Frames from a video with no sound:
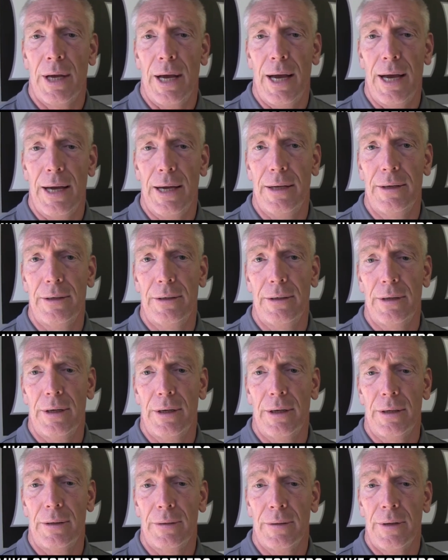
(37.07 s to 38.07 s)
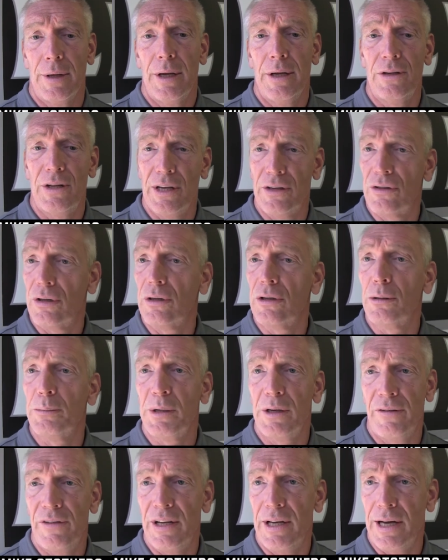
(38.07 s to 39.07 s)
And it takes a little
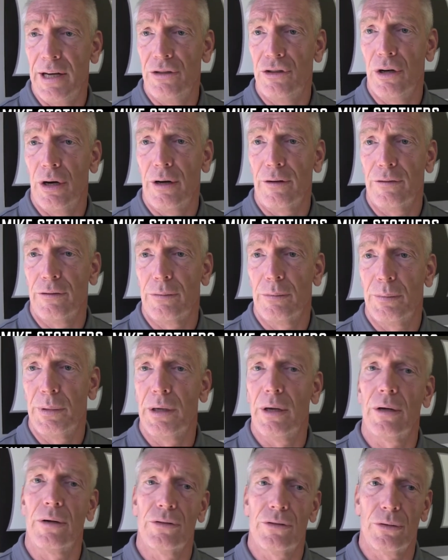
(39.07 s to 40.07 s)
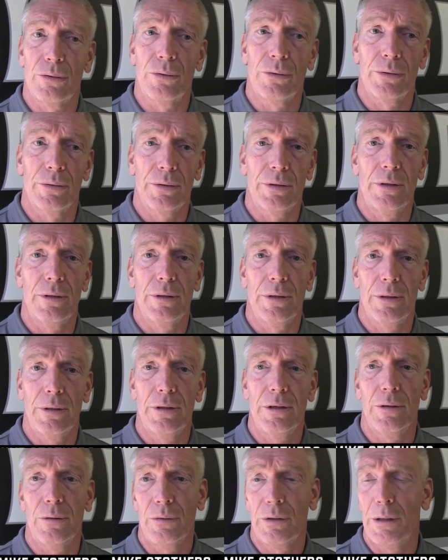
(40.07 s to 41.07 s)
bit of the edge off, but also,
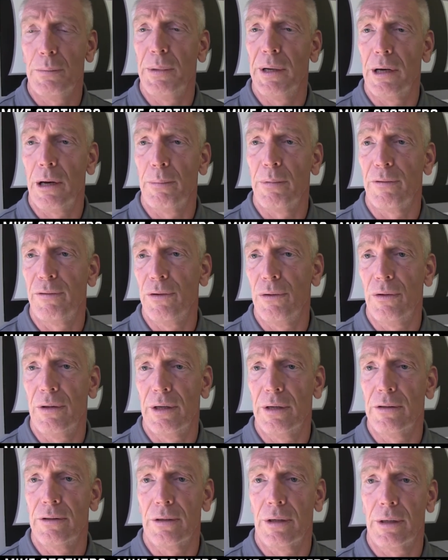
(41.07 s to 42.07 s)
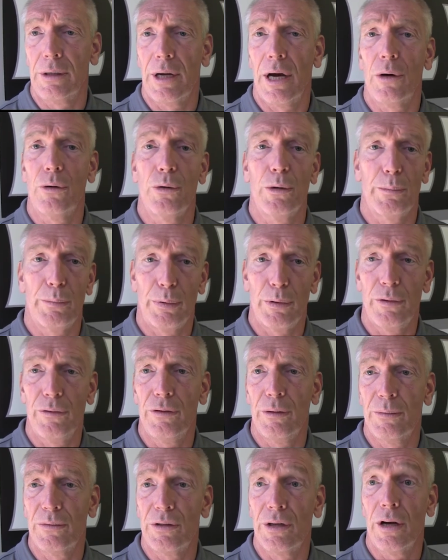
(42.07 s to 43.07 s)
you know, they pick up a few things on how to improve
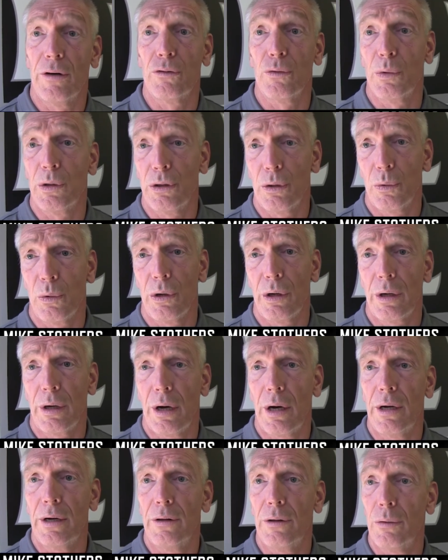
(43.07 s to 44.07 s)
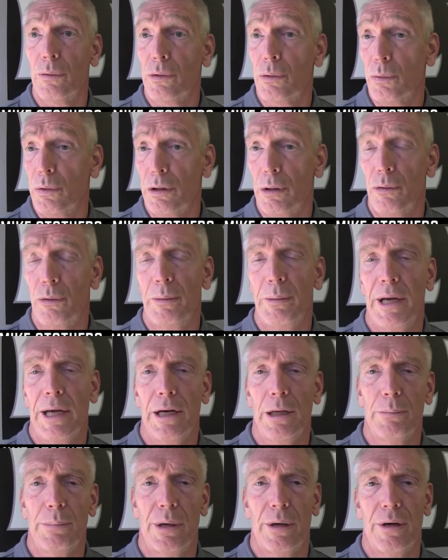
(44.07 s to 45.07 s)
themselves, what to work on in the, with the
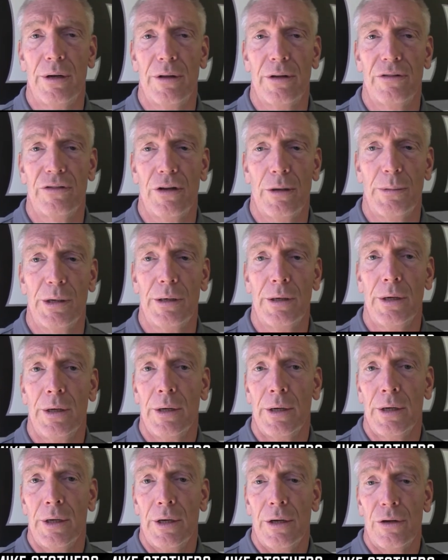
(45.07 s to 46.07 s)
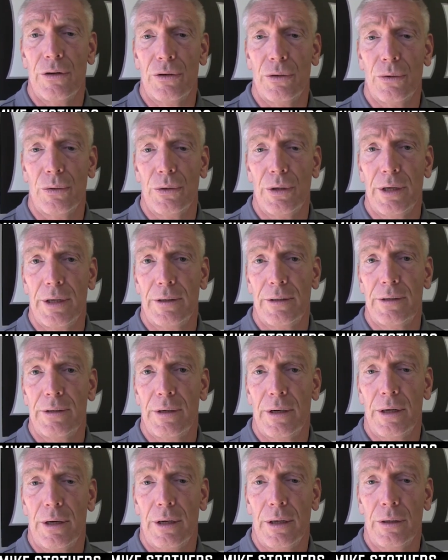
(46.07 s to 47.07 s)
remaining part of the summer, so
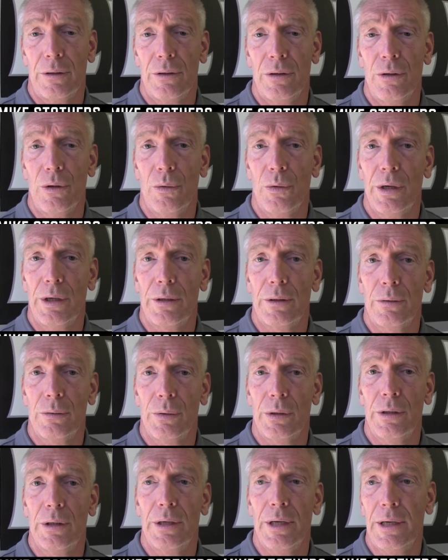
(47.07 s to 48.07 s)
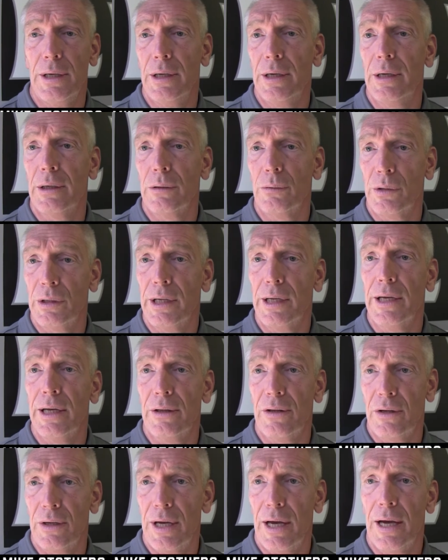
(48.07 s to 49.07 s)
that, you know what, when they
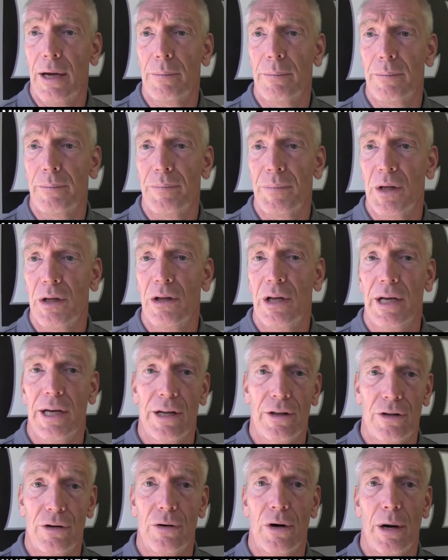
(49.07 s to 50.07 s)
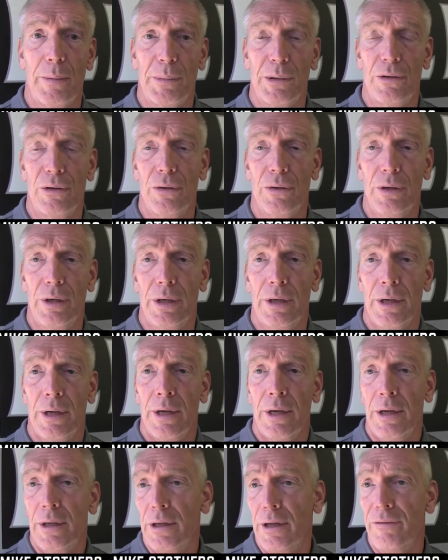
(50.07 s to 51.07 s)
get to camp and they get their opportunity,
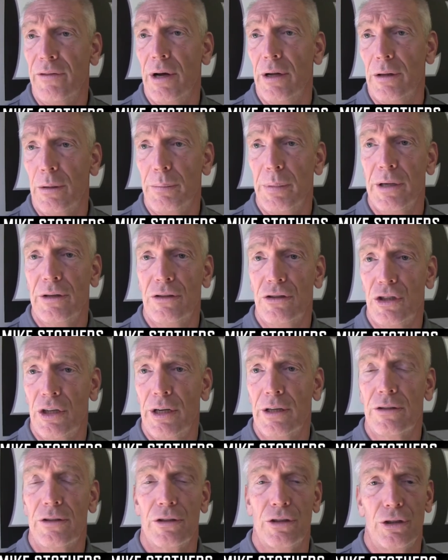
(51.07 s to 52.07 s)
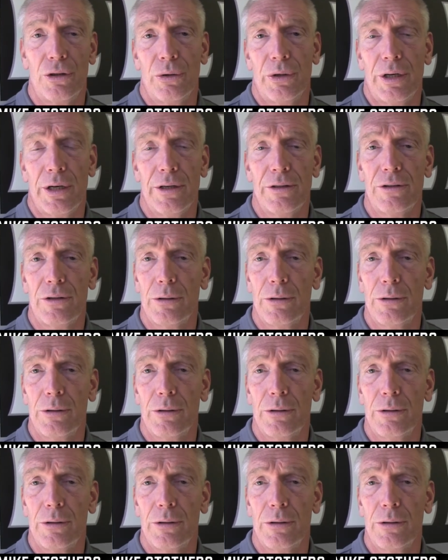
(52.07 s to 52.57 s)
they've got the best chance to showcase